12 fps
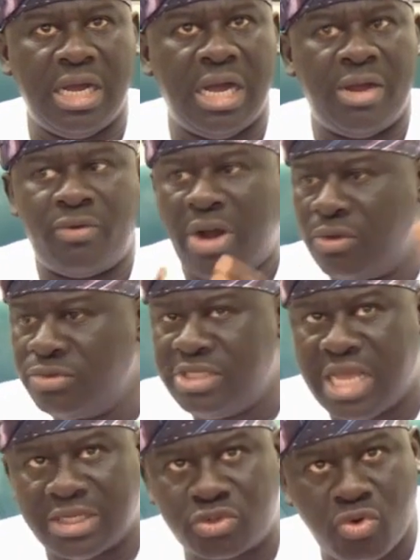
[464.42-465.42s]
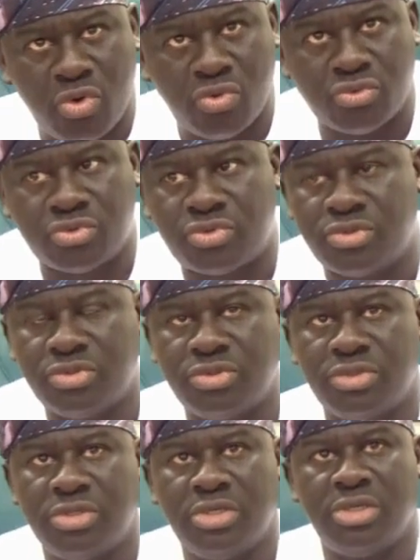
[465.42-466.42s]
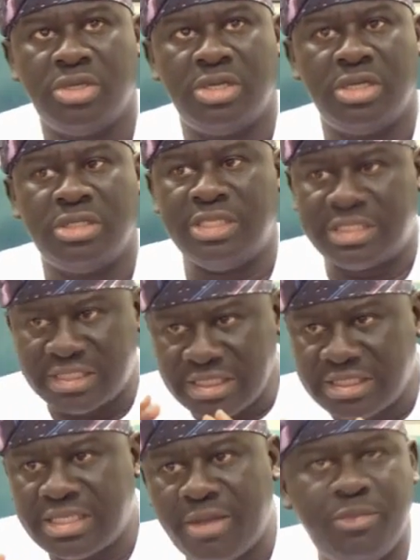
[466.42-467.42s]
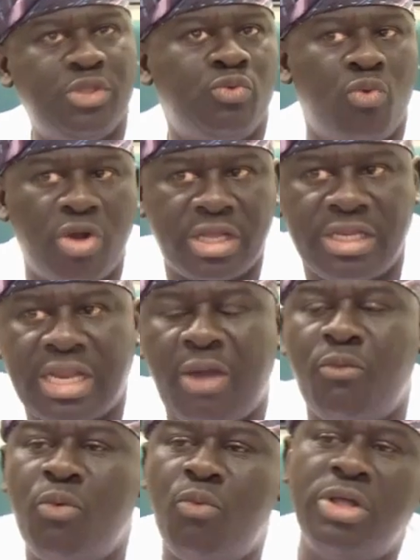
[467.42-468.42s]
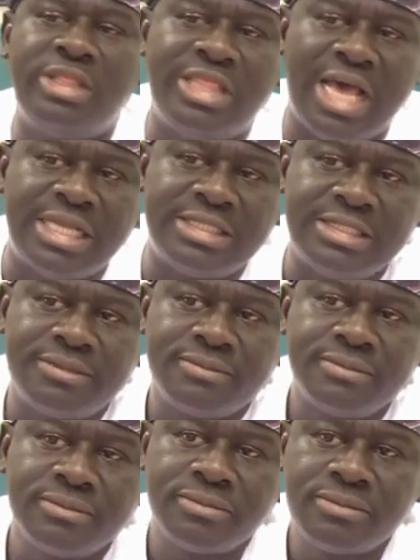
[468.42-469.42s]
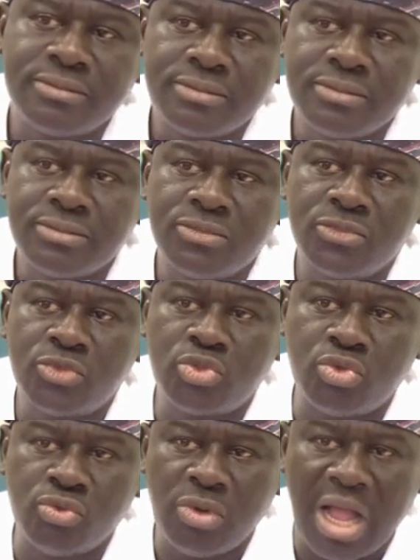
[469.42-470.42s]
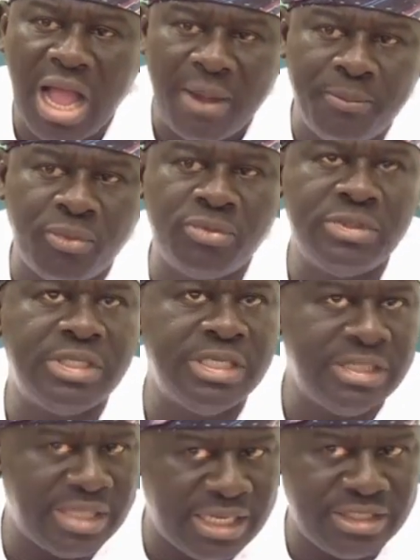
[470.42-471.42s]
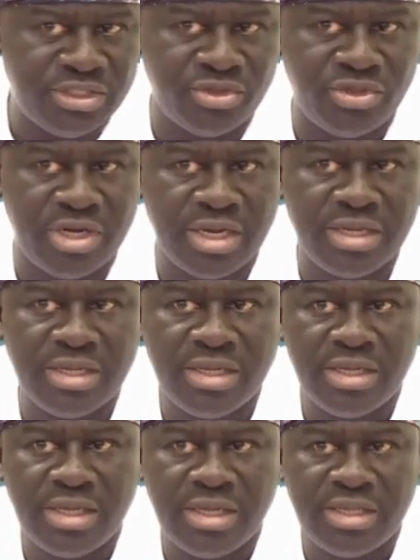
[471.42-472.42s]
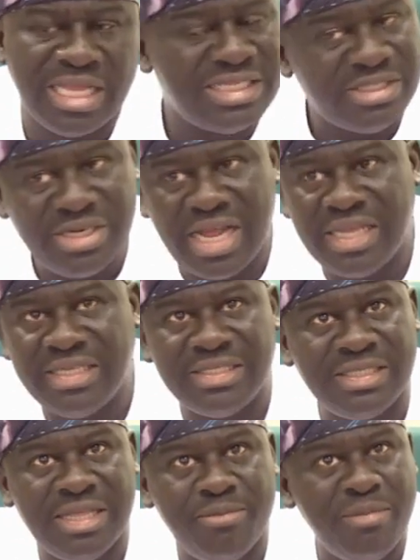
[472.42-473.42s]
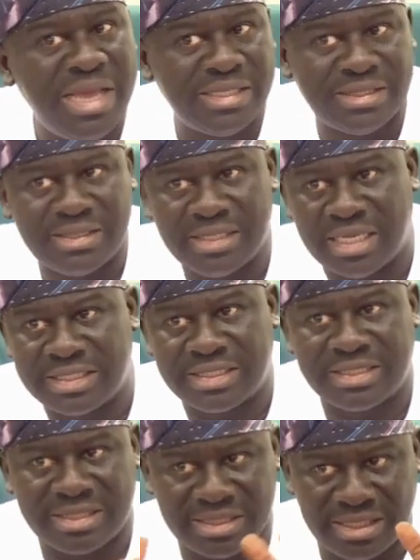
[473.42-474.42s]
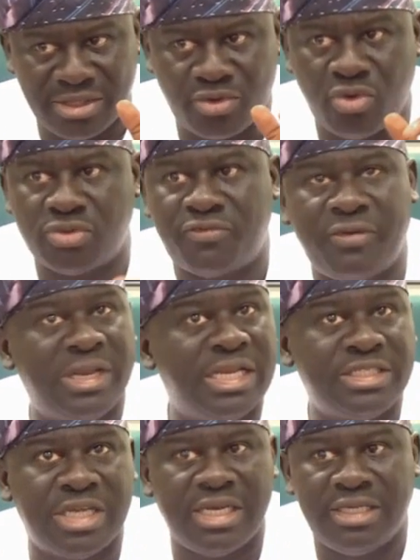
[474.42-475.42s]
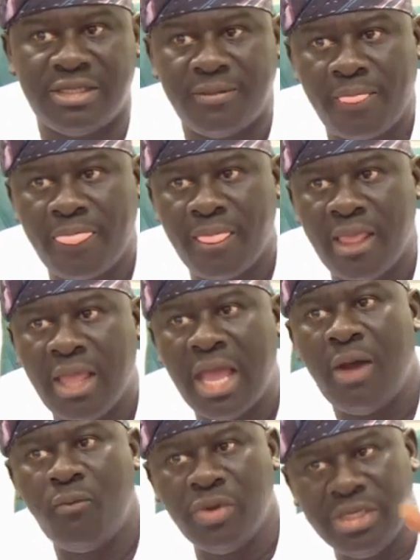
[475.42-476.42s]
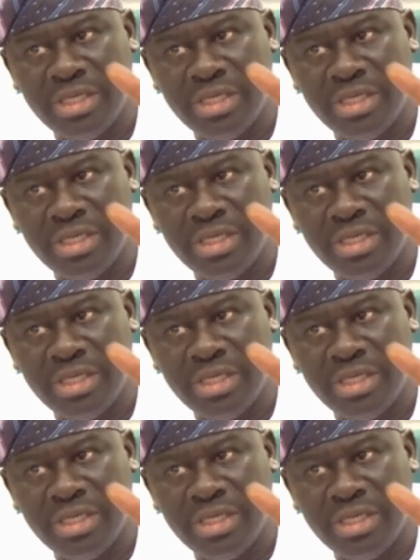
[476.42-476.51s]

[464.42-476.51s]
around their schools. The system is working, and we want that to happen in Nigeria. Nigeria is in a mess, as in quote, financially, and we